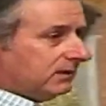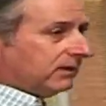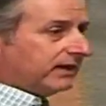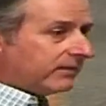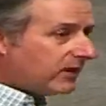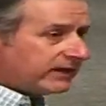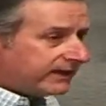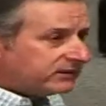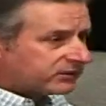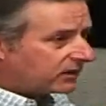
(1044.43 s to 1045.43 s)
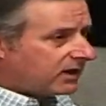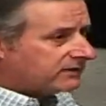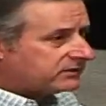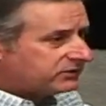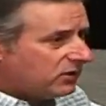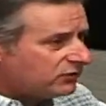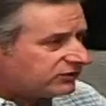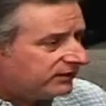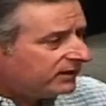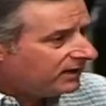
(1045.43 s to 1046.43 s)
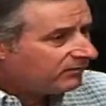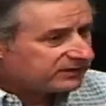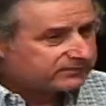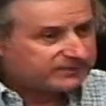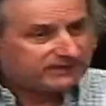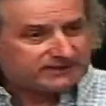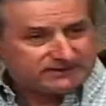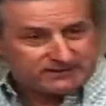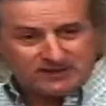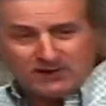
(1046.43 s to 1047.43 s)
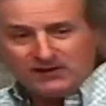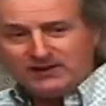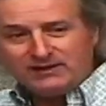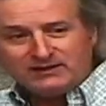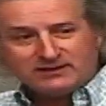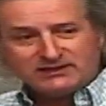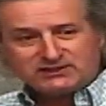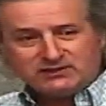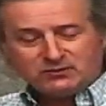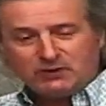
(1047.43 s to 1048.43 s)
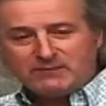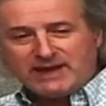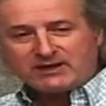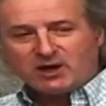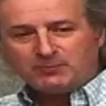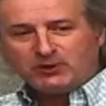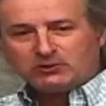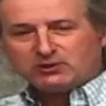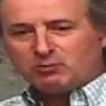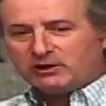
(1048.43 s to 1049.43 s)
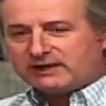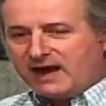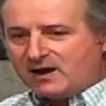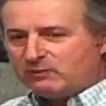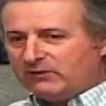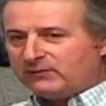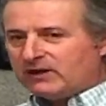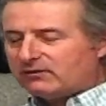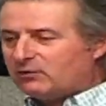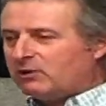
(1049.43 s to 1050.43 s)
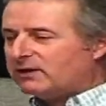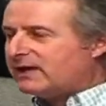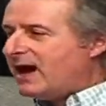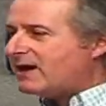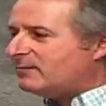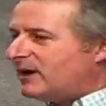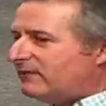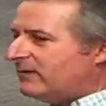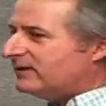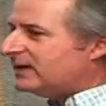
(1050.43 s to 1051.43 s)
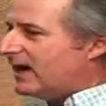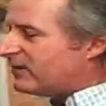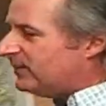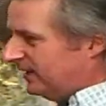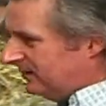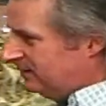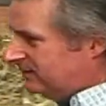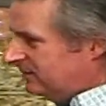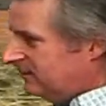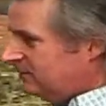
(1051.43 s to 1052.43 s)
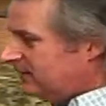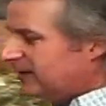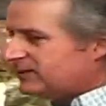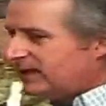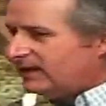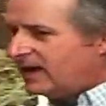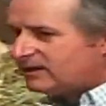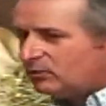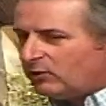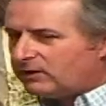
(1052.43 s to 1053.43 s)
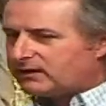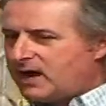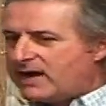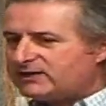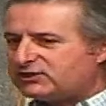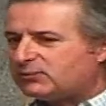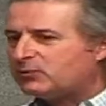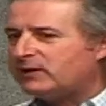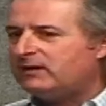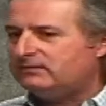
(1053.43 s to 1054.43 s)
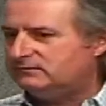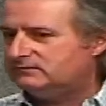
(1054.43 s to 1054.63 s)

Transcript: And I'm not against our Constitution, but listen, we make our appeal to the Word of God. We follow the Word of God above even the government. You understand that? The Word of God is supreme.